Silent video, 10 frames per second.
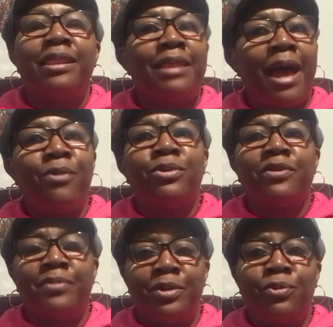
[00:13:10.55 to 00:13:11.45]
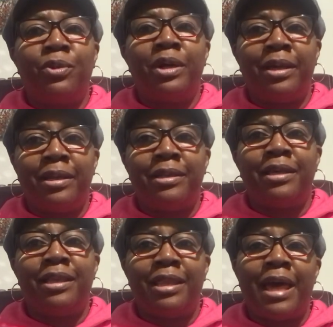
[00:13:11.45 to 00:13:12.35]
that would have been
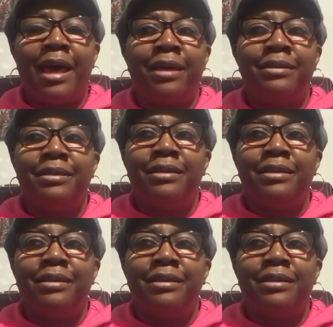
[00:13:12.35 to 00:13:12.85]
one that